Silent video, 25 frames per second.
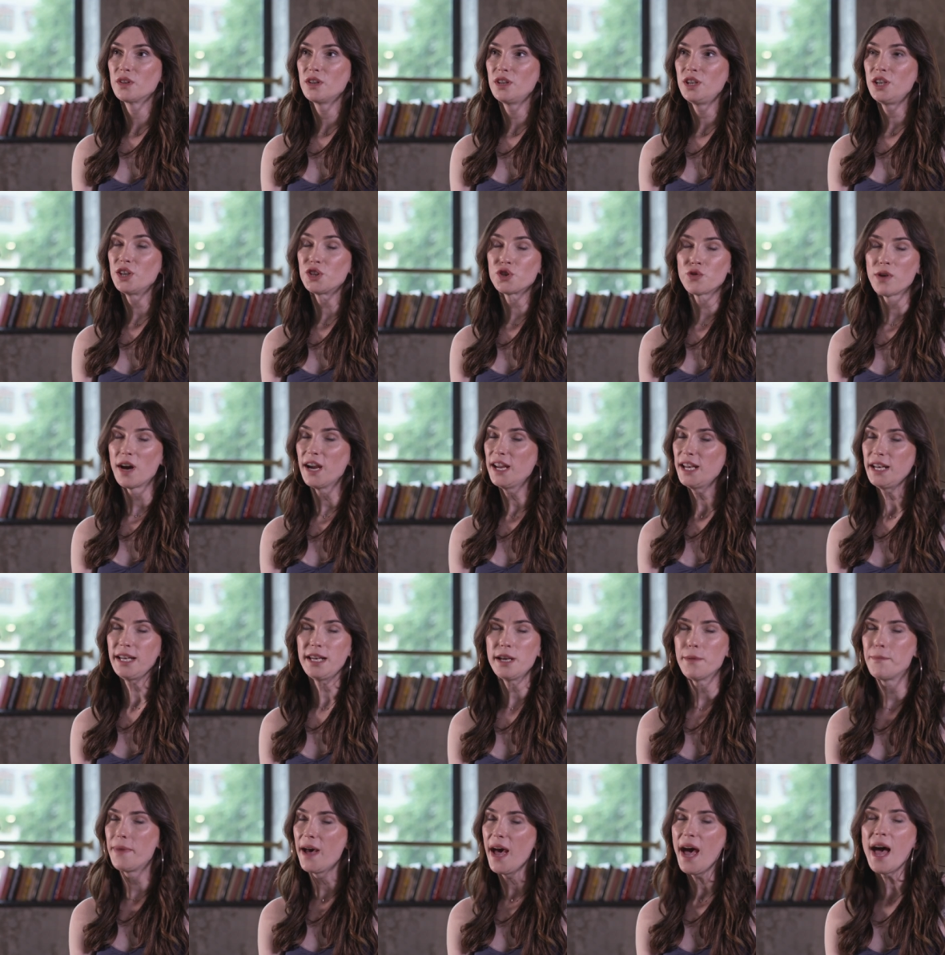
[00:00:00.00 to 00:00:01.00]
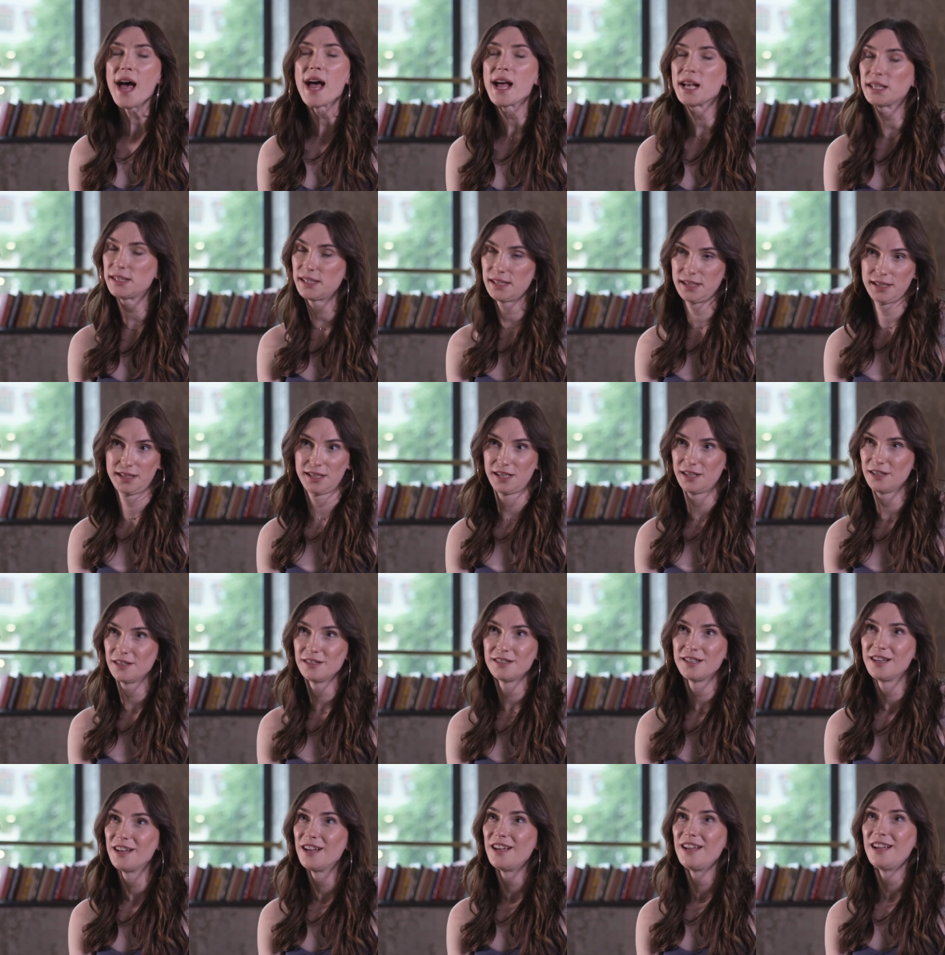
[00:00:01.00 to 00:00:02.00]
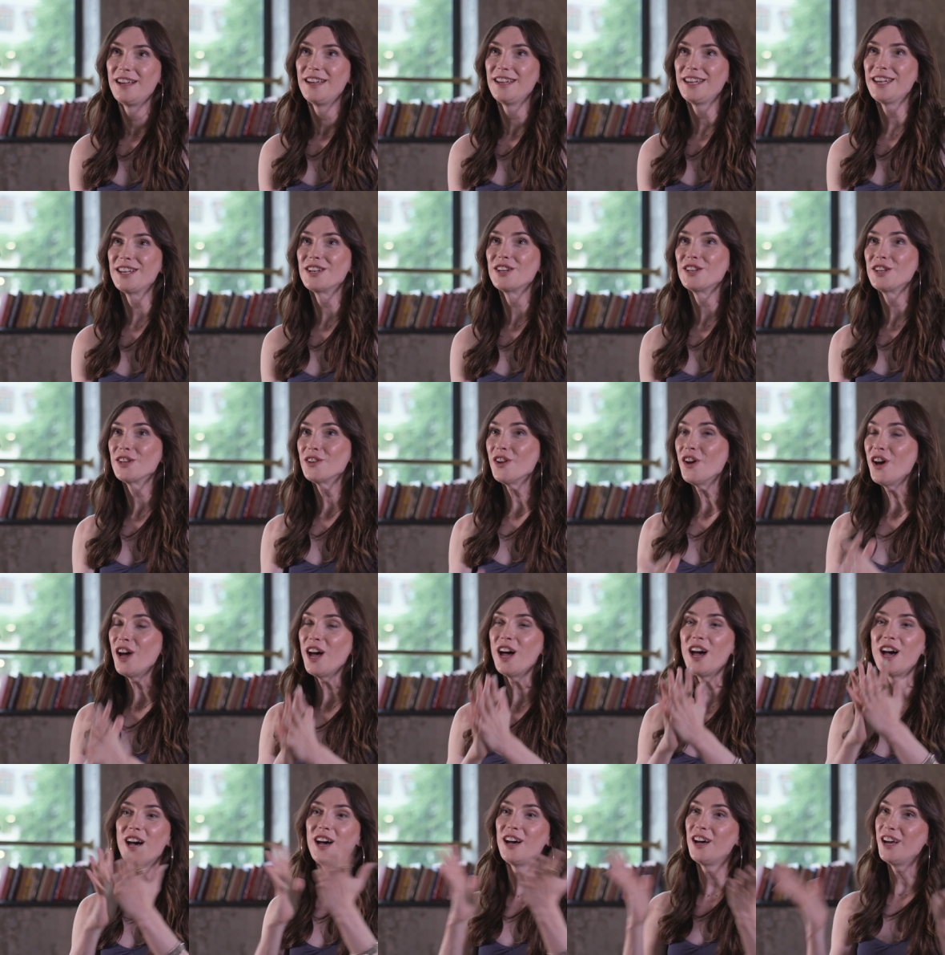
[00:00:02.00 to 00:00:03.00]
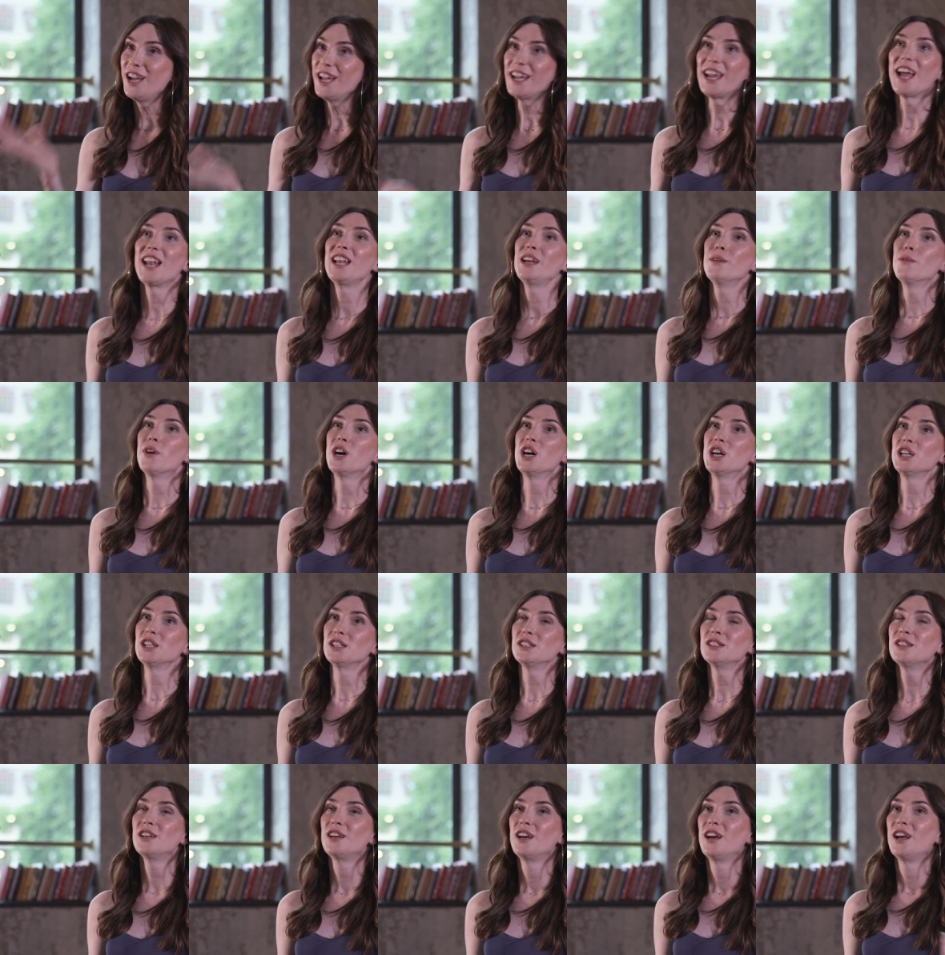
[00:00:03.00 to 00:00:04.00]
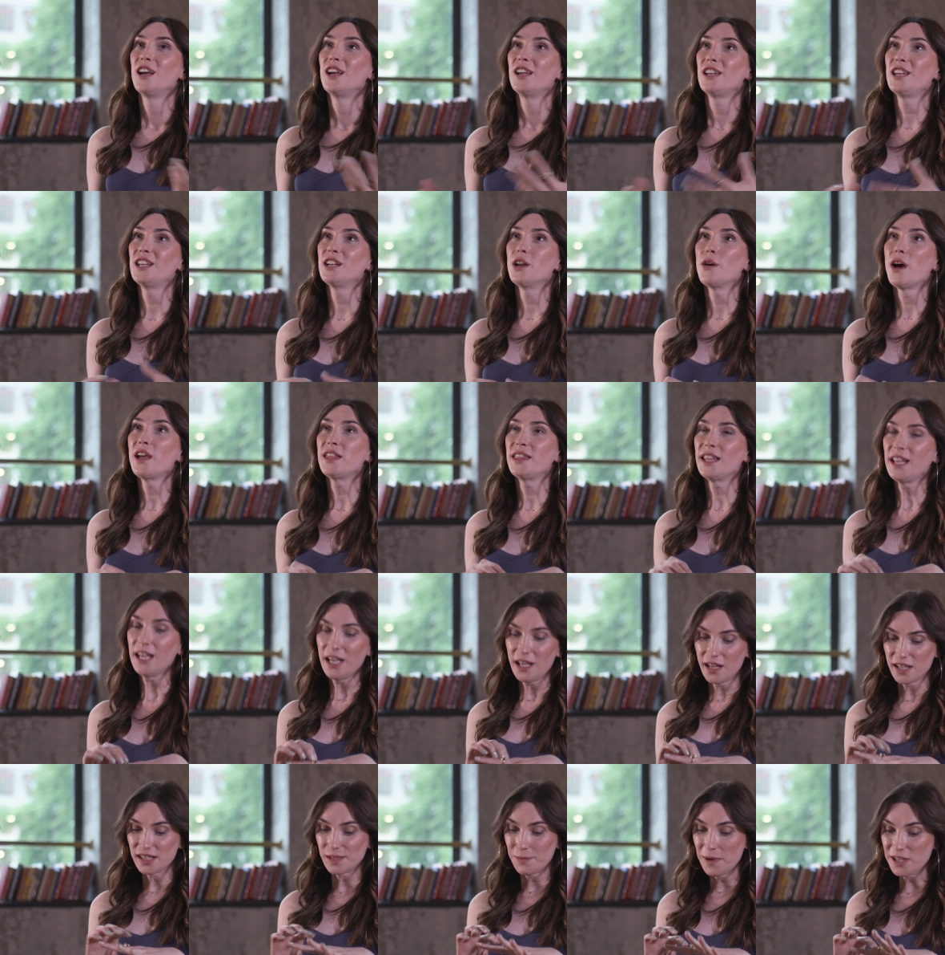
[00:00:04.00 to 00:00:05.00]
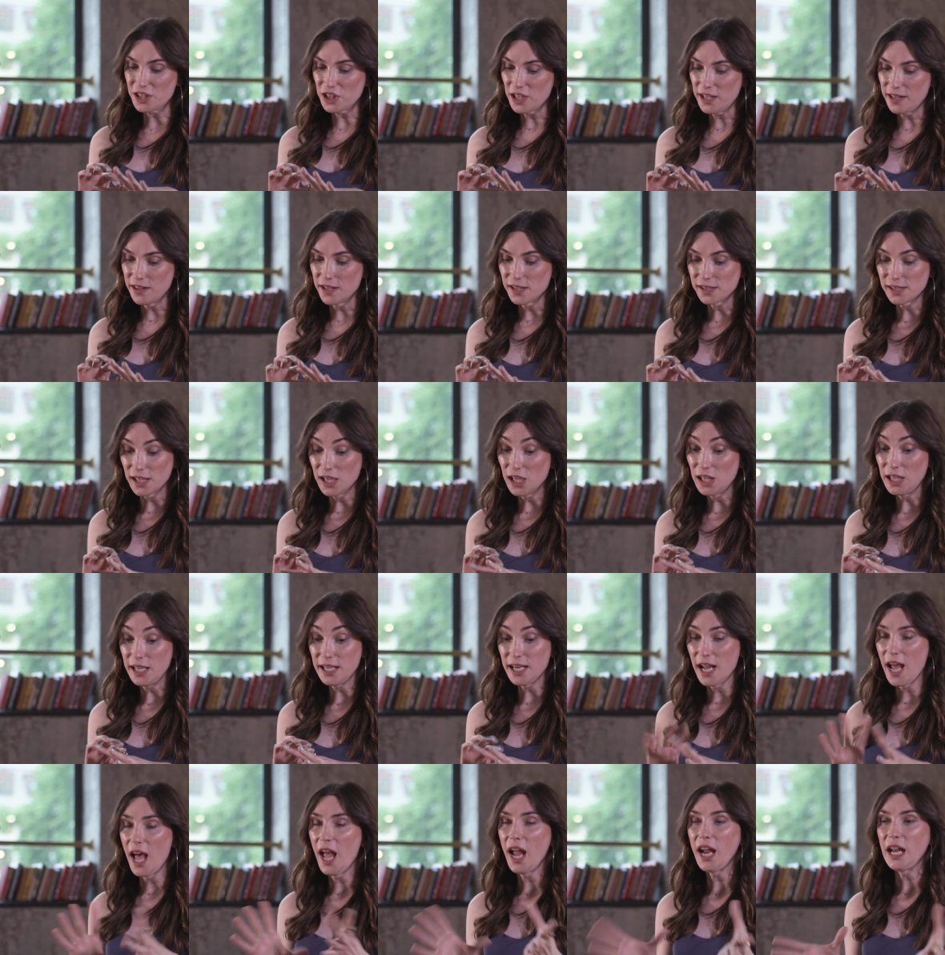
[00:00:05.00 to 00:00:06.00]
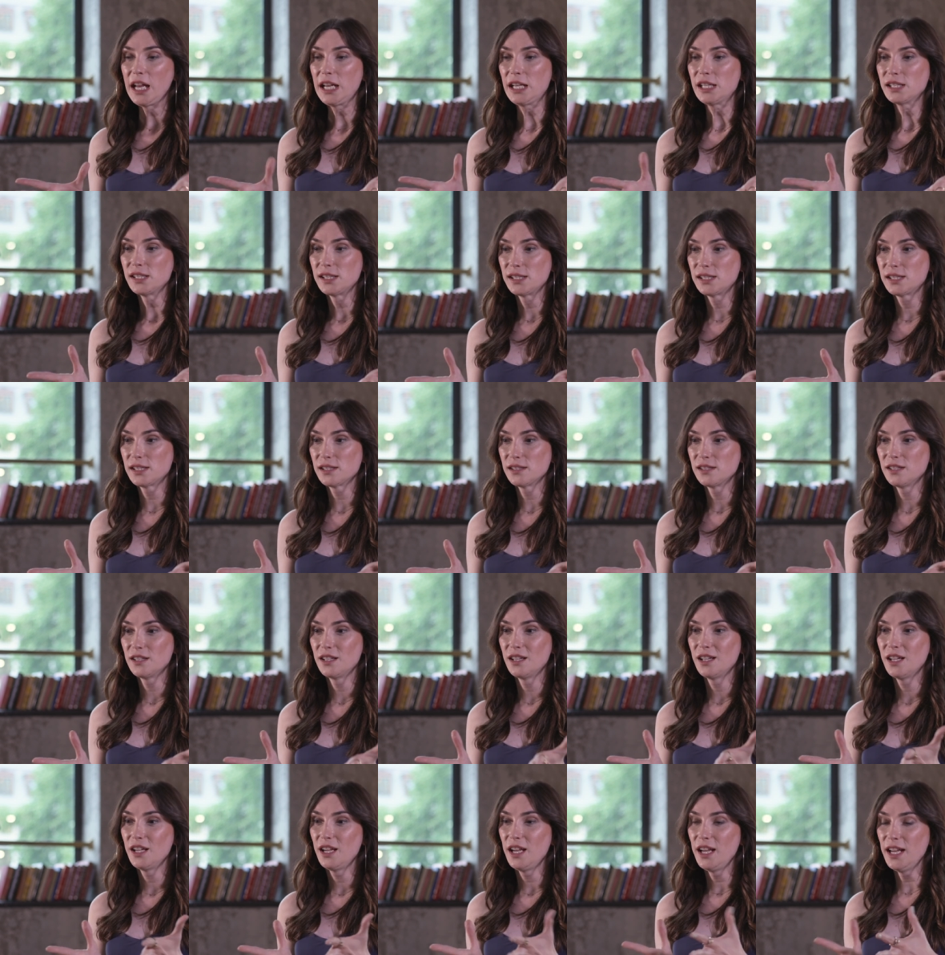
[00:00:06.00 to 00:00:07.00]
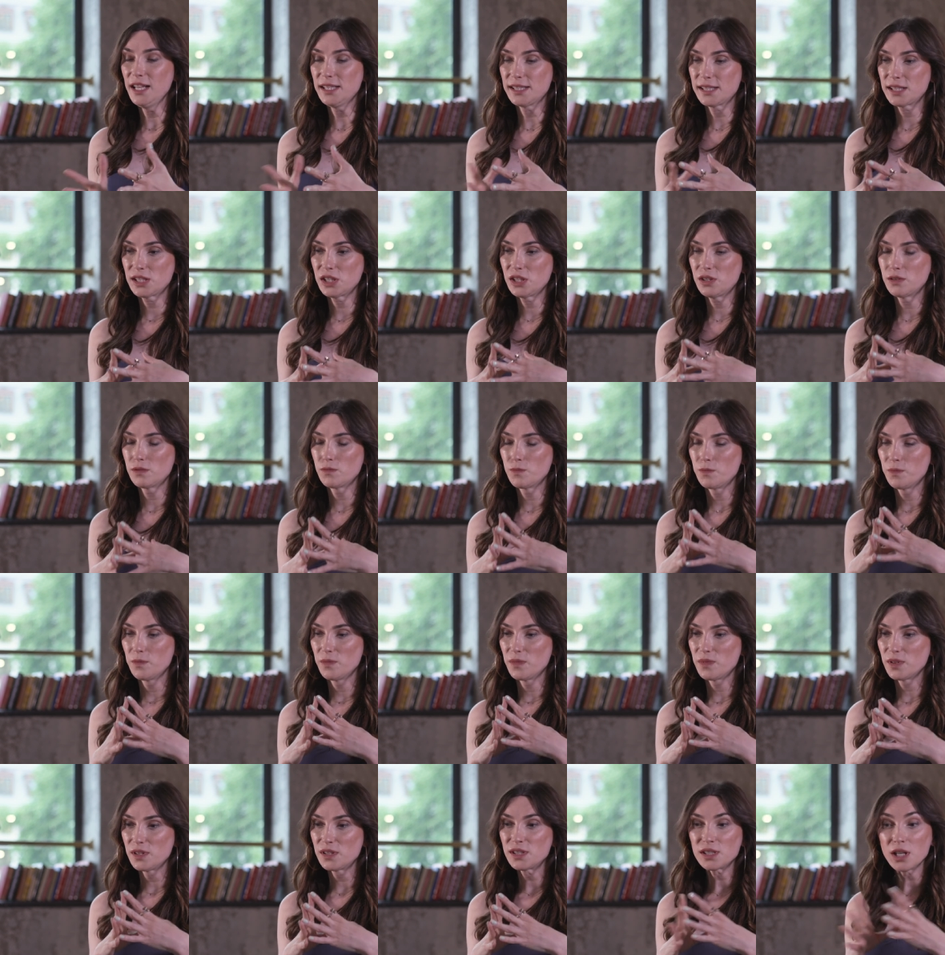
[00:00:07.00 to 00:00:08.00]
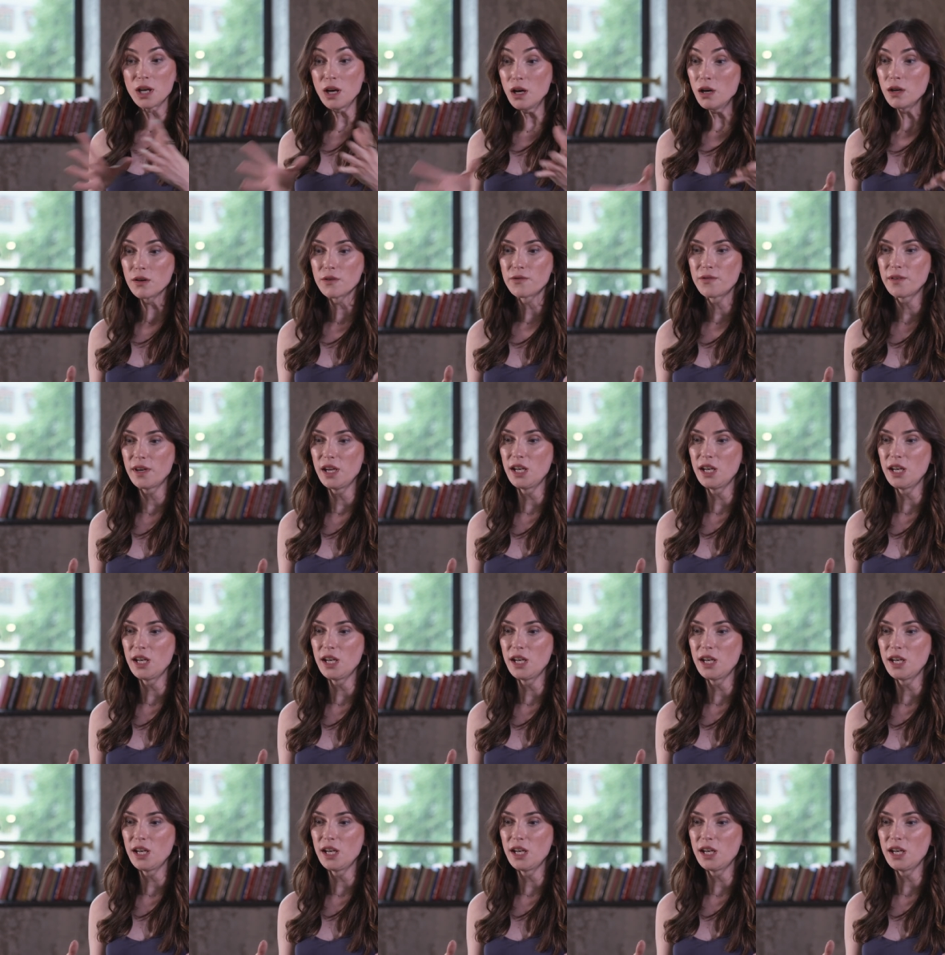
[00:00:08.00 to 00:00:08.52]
You're trying your best. You know, you're not hurting anyone. You know, I think, it, especially in those early days, it's tough.